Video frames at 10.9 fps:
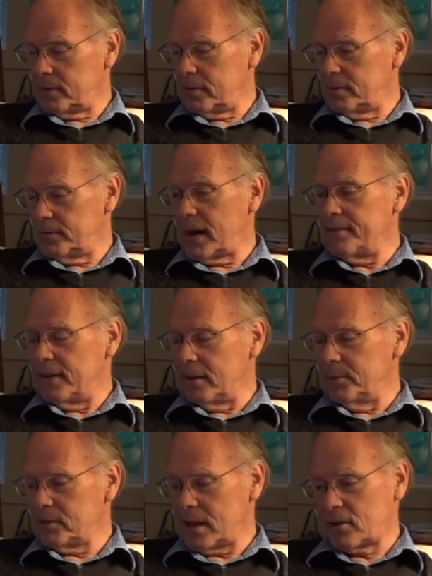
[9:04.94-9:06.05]
5
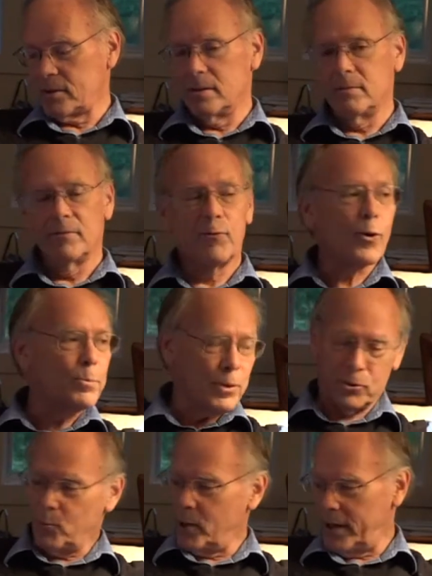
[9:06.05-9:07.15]
elements, actually 4 plus
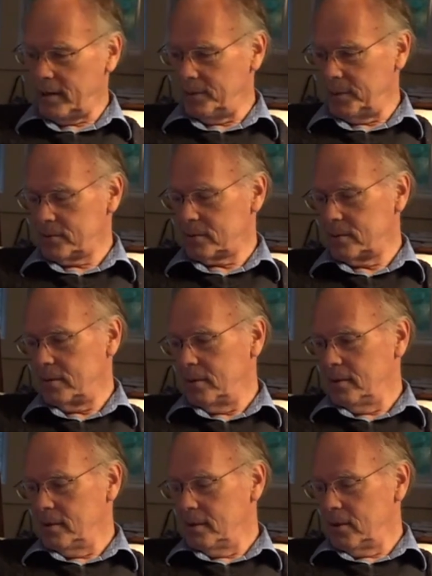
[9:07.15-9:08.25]
1 elements.
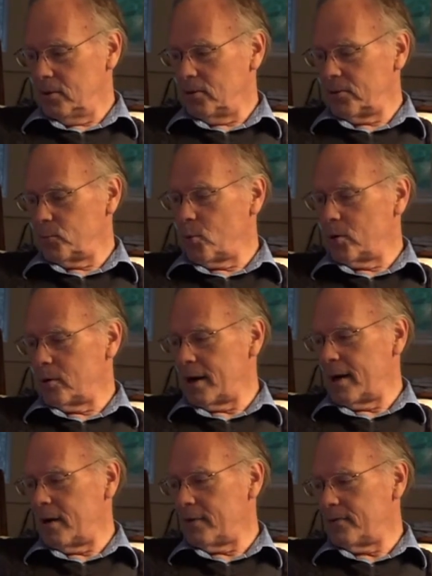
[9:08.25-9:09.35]
Earth, water,
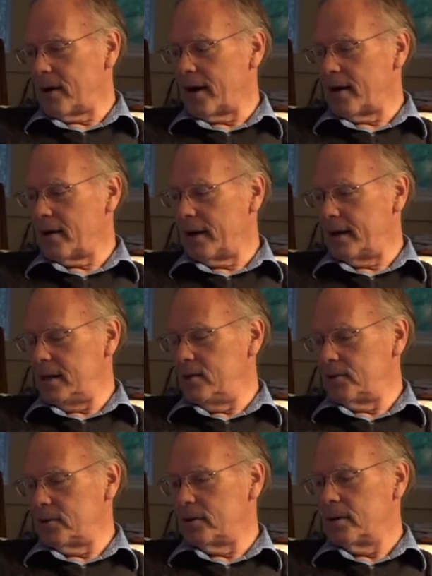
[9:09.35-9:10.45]
air, fire, and
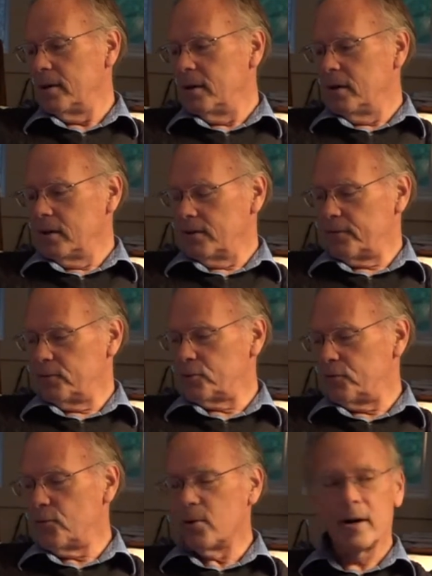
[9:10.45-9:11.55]
ether. The first
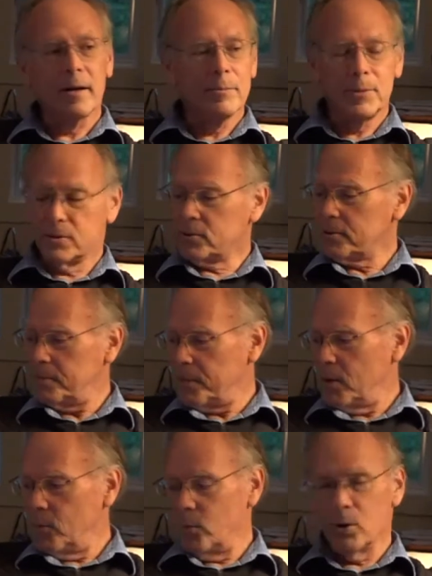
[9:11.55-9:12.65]
4 elements
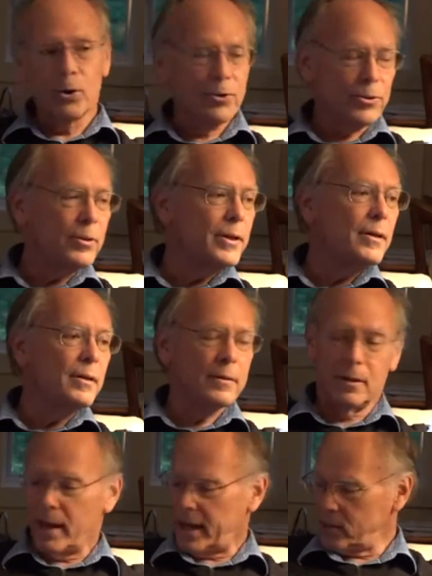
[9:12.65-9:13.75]
were earthly, the
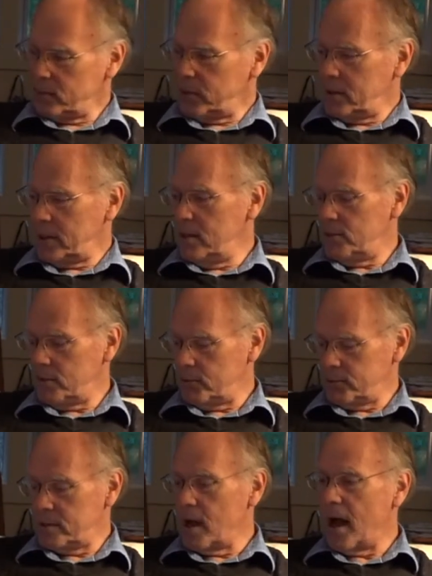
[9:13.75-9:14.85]
last one, the ether,
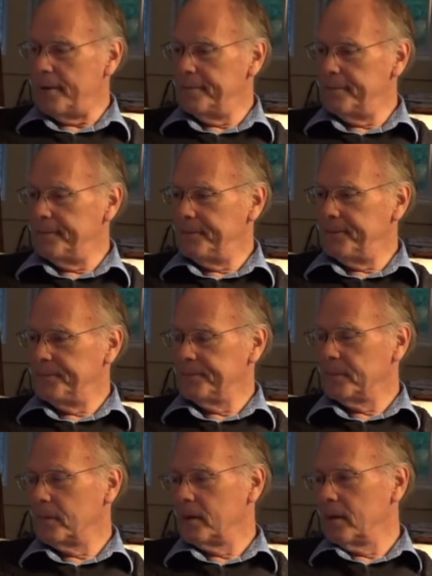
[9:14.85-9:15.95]
was
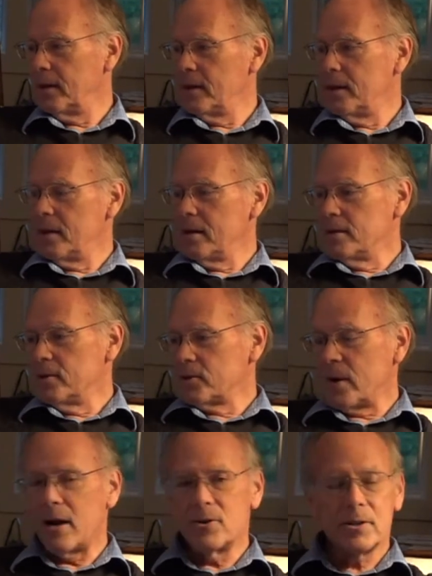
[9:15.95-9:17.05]
not. So
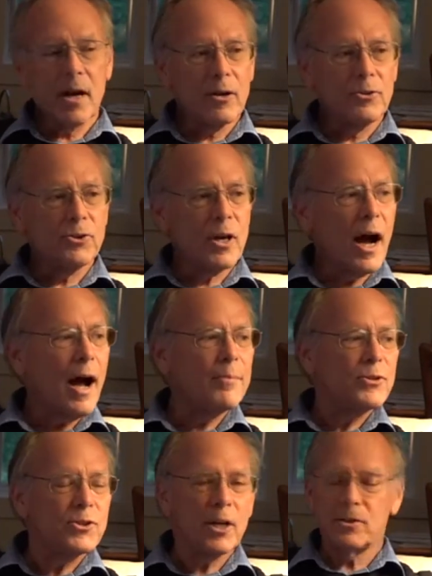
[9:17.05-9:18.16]
Aristotle's common
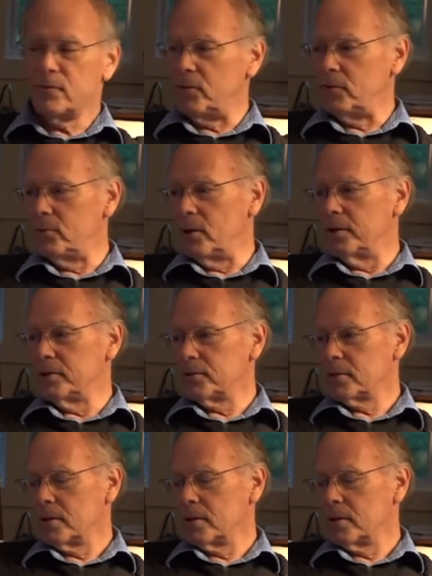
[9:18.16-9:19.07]
sense view was,